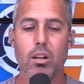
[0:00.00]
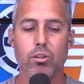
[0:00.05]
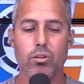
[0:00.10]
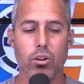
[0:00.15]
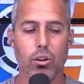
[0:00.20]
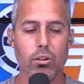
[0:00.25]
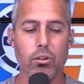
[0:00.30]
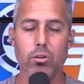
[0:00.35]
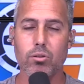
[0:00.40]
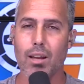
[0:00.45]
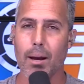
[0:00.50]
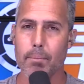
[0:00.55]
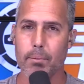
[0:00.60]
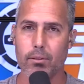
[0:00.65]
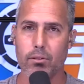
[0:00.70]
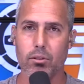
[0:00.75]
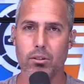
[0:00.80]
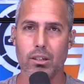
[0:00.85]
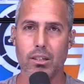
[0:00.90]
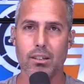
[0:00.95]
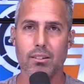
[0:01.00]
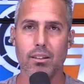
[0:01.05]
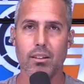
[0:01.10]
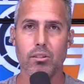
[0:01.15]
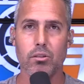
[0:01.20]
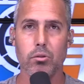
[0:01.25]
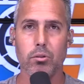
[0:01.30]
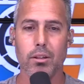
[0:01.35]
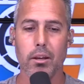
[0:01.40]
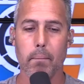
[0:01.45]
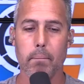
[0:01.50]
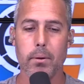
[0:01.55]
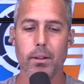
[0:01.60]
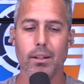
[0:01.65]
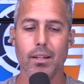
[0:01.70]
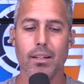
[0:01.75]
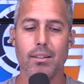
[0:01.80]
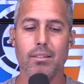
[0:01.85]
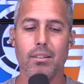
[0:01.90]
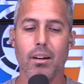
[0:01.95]
turn those opportunities into the
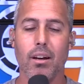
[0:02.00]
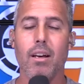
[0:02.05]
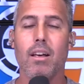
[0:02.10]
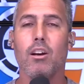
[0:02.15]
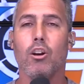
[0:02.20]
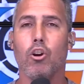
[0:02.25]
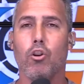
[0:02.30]
ability to